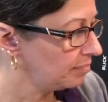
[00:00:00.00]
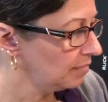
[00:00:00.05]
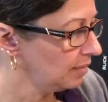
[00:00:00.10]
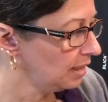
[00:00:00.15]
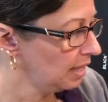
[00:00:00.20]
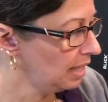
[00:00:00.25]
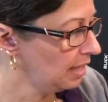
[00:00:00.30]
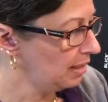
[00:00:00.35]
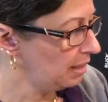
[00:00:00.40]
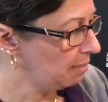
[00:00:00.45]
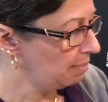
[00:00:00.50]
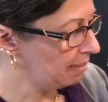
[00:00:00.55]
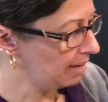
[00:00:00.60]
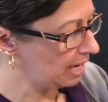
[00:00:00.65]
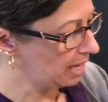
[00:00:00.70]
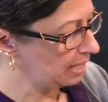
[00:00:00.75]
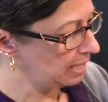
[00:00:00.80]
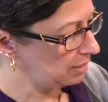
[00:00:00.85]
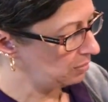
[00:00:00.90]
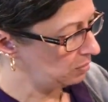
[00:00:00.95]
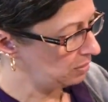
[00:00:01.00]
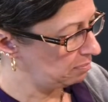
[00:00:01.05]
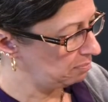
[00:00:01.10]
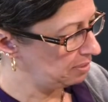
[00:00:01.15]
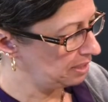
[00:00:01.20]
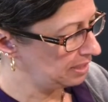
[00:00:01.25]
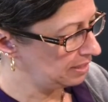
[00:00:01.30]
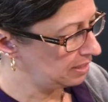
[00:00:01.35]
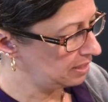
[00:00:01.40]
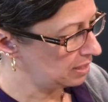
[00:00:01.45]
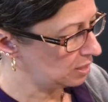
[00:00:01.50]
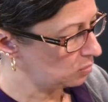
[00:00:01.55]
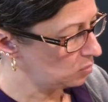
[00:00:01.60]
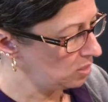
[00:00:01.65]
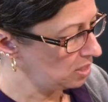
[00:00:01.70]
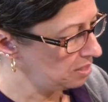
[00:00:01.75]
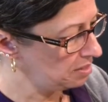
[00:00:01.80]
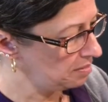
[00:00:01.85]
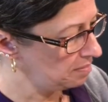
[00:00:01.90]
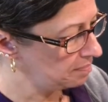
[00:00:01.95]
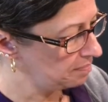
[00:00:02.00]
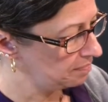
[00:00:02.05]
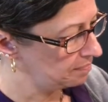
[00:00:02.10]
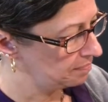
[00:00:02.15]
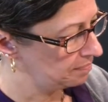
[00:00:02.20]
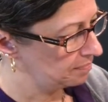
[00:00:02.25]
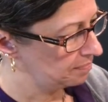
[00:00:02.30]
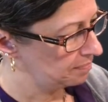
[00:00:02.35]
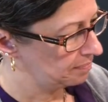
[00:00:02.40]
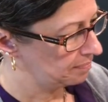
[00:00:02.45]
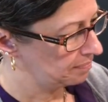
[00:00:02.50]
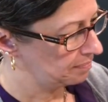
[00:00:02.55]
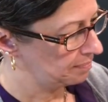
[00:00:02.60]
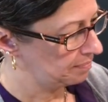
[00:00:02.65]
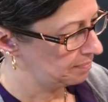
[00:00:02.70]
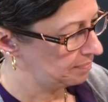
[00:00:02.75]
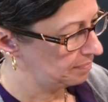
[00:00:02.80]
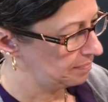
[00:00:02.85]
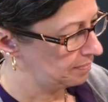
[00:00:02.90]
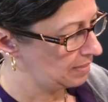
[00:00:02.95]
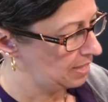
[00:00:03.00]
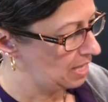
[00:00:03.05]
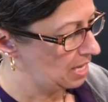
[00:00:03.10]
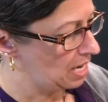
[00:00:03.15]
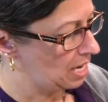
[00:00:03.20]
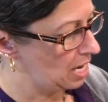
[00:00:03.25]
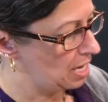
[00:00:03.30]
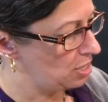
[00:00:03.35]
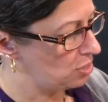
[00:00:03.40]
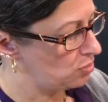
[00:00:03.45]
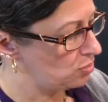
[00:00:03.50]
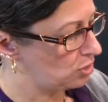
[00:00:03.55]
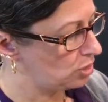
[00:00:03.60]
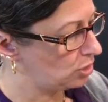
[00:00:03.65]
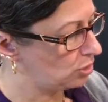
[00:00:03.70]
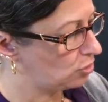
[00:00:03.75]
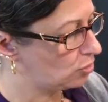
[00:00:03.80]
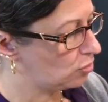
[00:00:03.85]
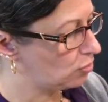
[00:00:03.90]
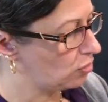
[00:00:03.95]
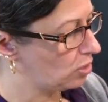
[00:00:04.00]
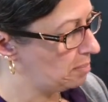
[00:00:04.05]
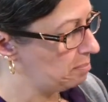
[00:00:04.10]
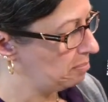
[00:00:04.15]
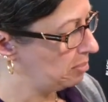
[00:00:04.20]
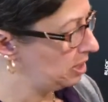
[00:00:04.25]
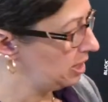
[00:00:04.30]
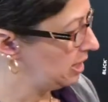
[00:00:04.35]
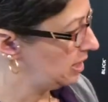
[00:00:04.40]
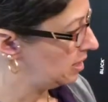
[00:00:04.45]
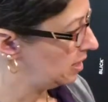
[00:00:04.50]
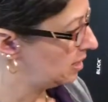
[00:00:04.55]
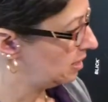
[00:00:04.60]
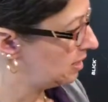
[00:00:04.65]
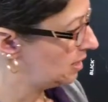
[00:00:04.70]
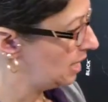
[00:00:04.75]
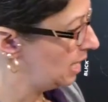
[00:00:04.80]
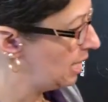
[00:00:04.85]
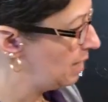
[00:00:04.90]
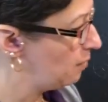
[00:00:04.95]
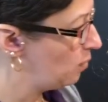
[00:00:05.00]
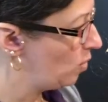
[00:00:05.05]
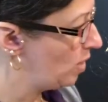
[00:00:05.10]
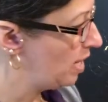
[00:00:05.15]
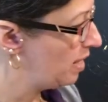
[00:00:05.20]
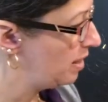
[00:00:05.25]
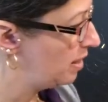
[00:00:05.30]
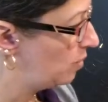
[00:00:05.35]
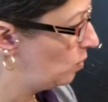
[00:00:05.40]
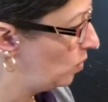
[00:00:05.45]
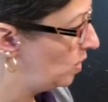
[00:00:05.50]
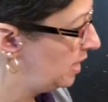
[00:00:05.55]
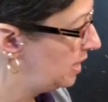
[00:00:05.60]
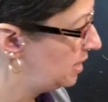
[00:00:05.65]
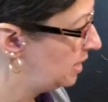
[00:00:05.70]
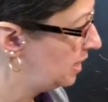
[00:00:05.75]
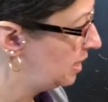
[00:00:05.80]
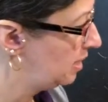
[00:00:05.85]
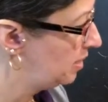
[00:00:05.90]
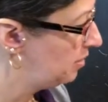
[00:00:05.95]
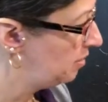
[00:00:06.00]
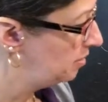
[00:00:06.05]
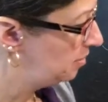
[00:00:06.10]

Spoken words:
And the body would be this one. And you could crumble it the same way that we did